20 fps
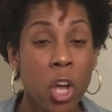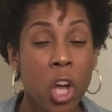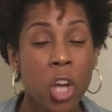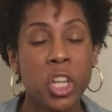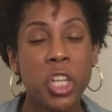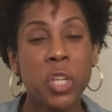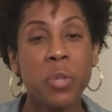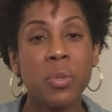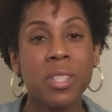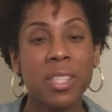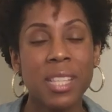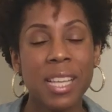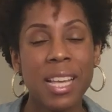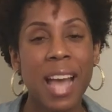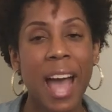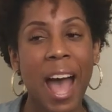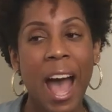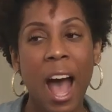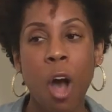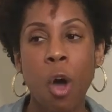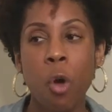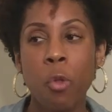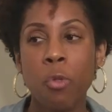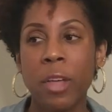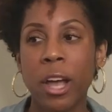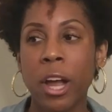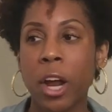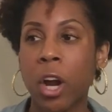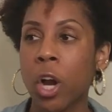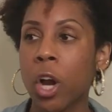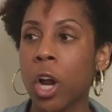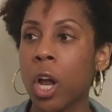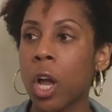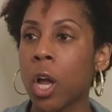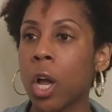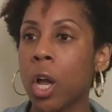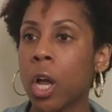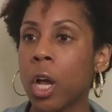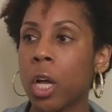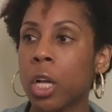Do you see how they're
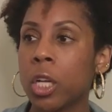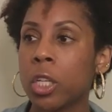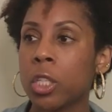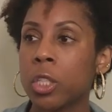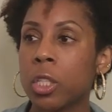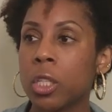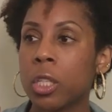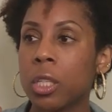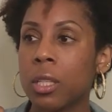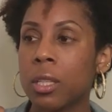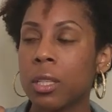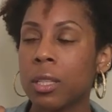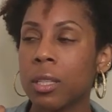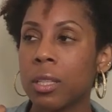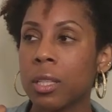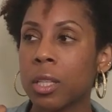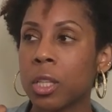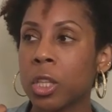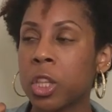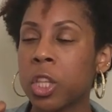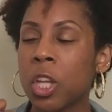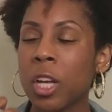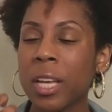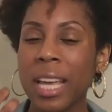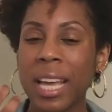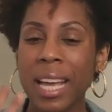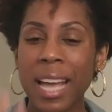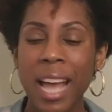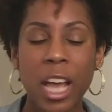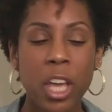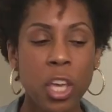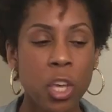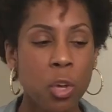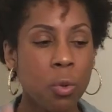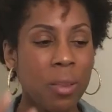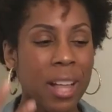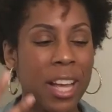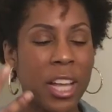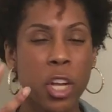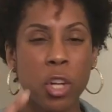looking at you
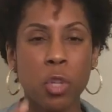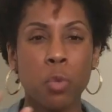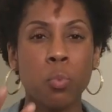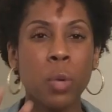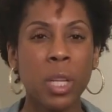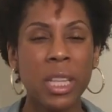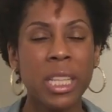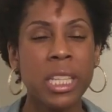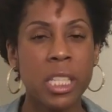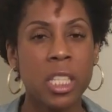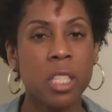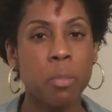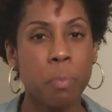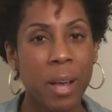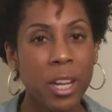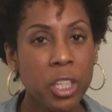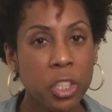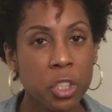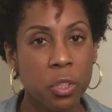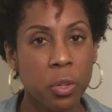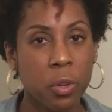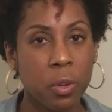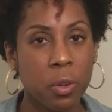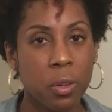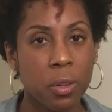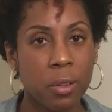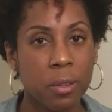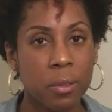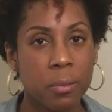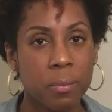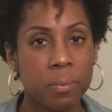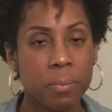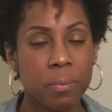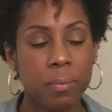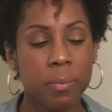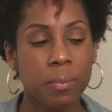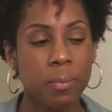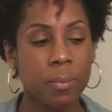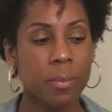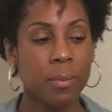like you're really special?"
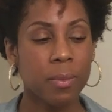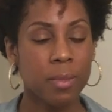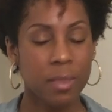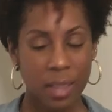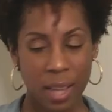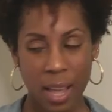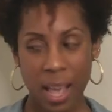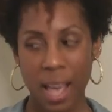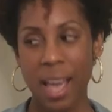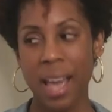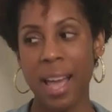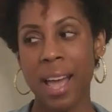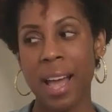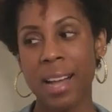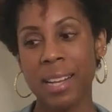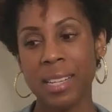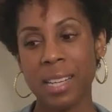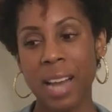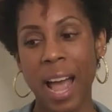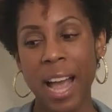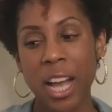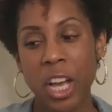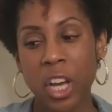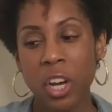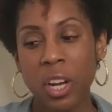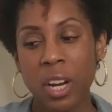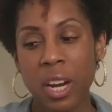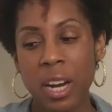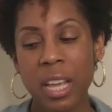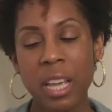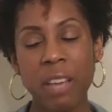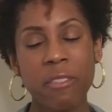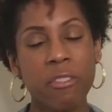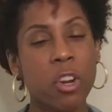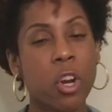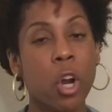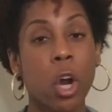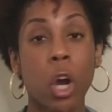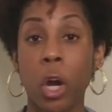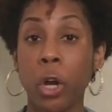And I couldn't
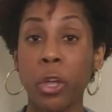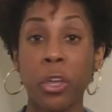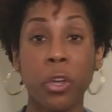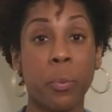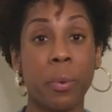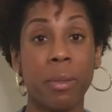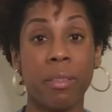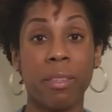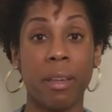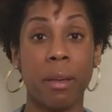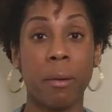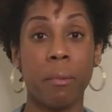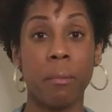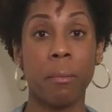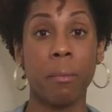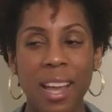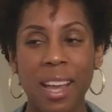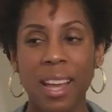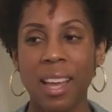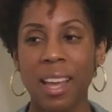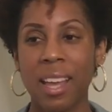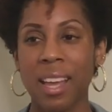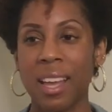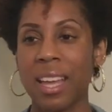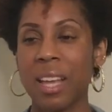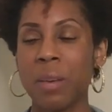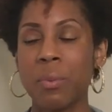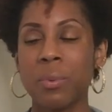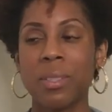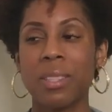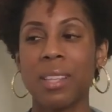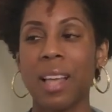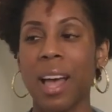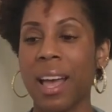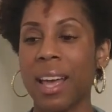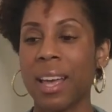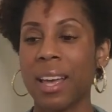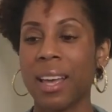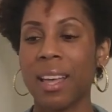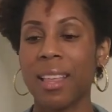even argue with him. He was
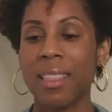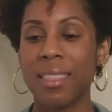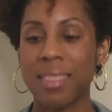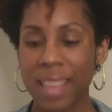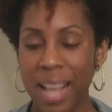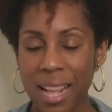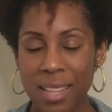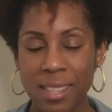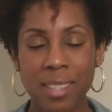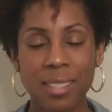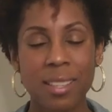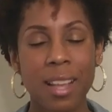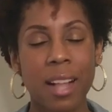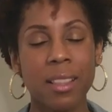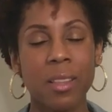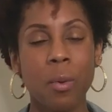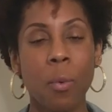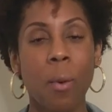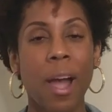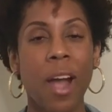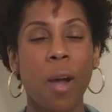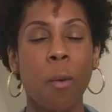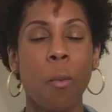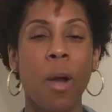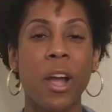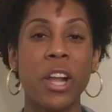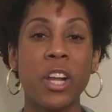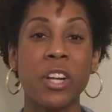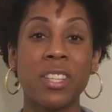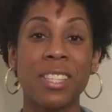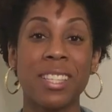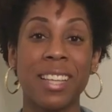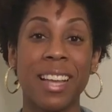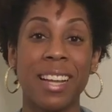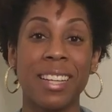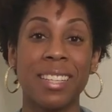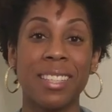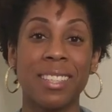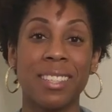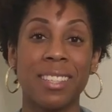like, "That's exactly why I want your
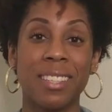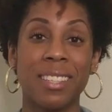skin."